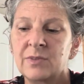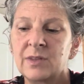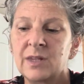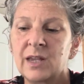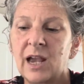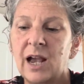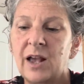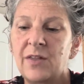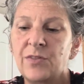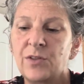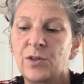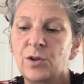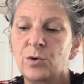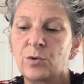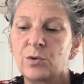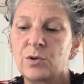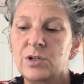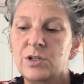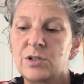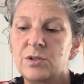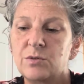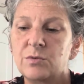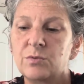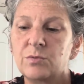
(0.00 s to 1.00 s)
And the Lord
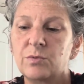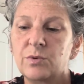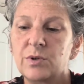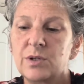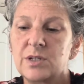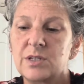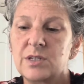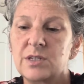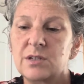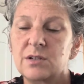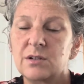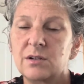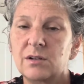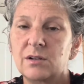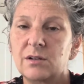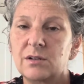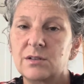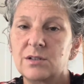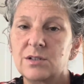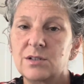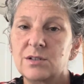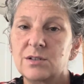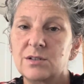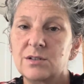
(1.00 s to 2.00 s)
was
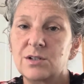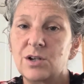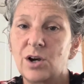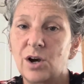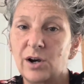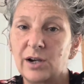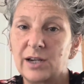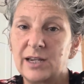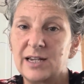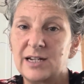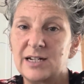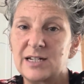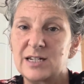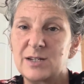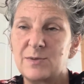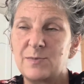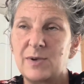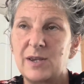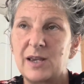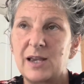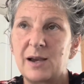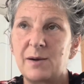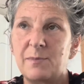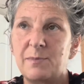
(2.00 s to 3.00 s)
talking to
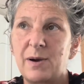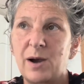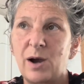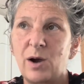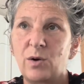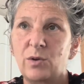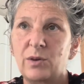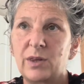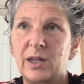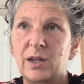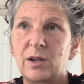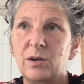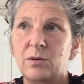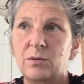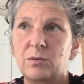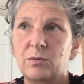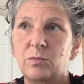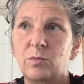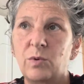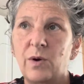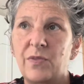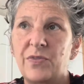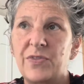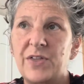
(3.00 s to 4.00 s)
me about
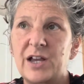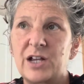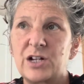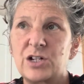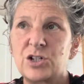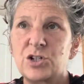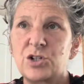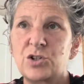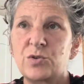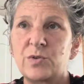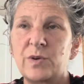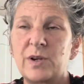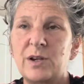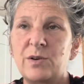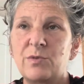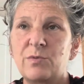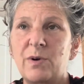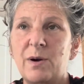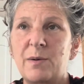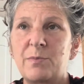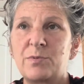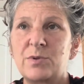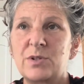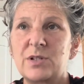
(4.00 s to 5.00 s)
what that tree
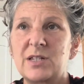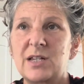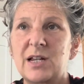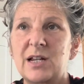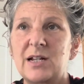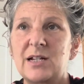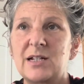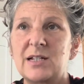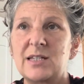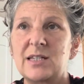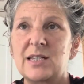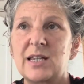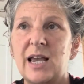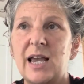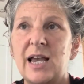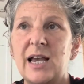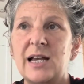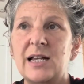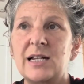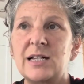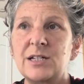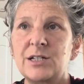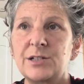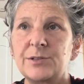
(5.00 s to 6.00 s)
represents.
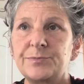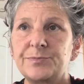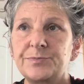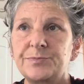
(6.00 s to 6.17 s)
And